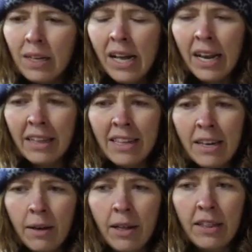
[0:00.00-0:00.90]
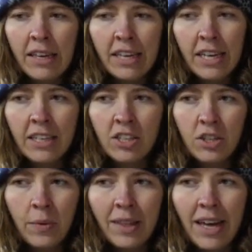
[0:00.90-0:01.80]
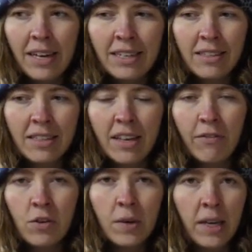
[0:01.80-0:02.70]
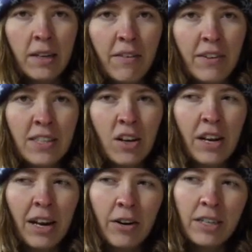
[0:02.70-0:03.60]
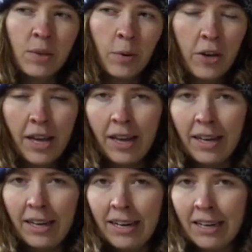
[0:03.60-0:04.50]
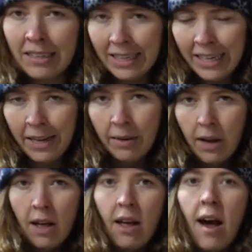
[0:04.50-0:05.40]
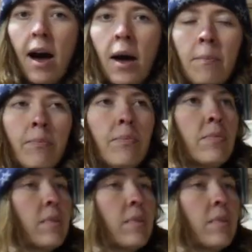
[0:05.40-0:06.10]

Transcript: And I think the key to doing that is if you can't, if it's got areas where you can't get in and clean it, um,